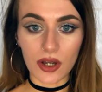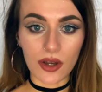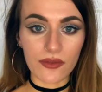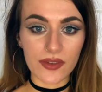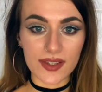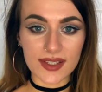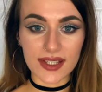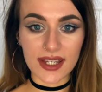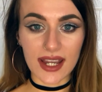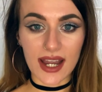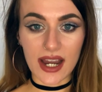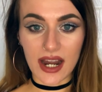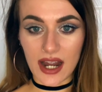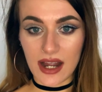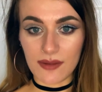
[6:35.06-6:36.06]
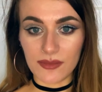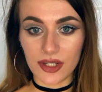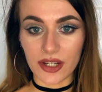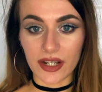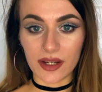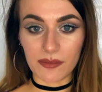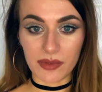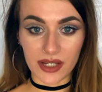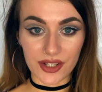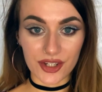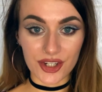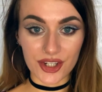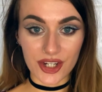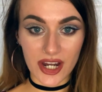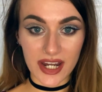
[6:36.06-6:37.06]
Obviously I am looking a bit
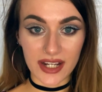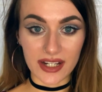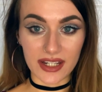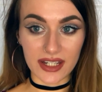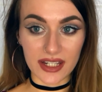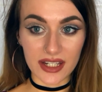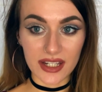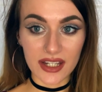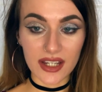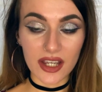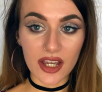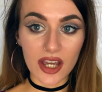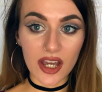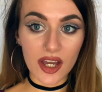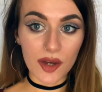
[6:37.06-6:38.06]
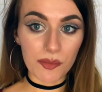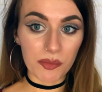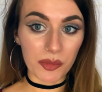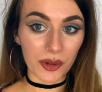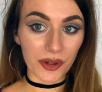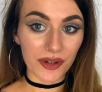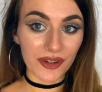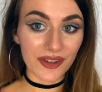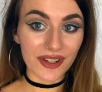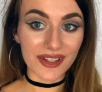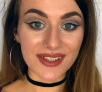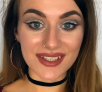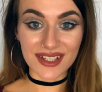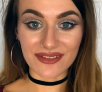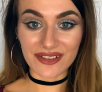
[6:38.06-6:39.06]
shiny, but
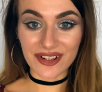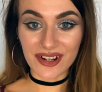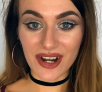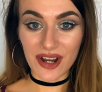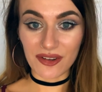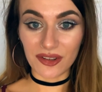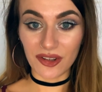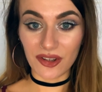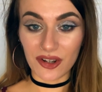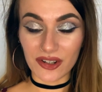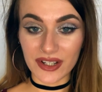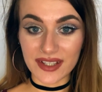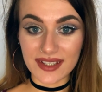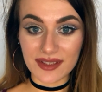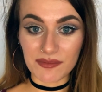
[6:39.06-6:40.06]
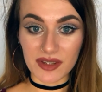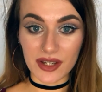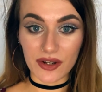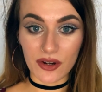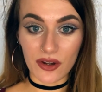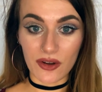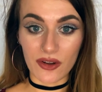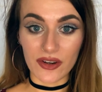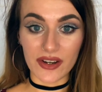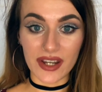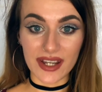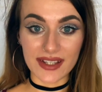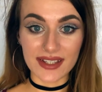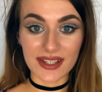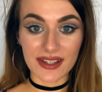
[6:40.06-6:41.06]
considering how long it's been on,
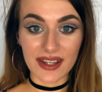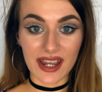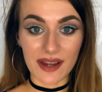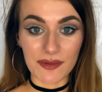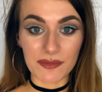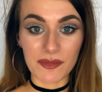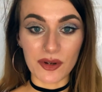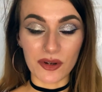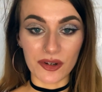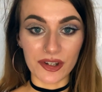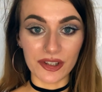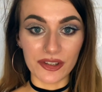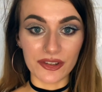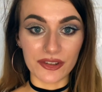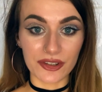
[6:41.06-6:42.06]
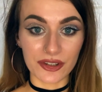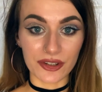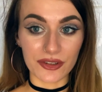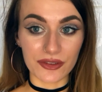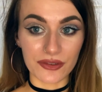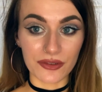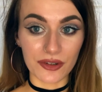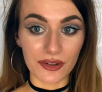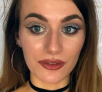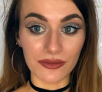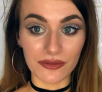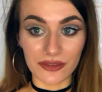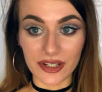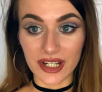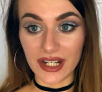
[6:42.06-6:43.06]
it's kept my oil under control
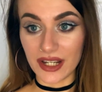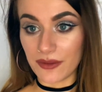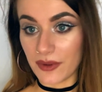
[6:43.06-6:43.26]
really